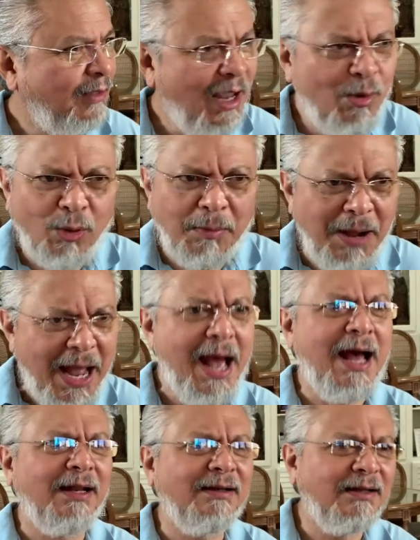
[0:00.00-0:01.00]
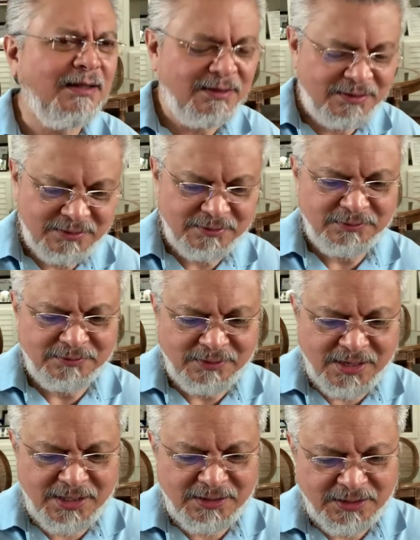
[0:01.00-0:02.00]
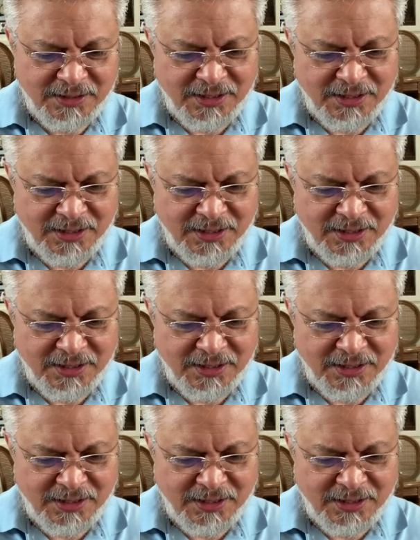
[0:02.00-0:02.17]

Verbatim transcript: They were mad, right?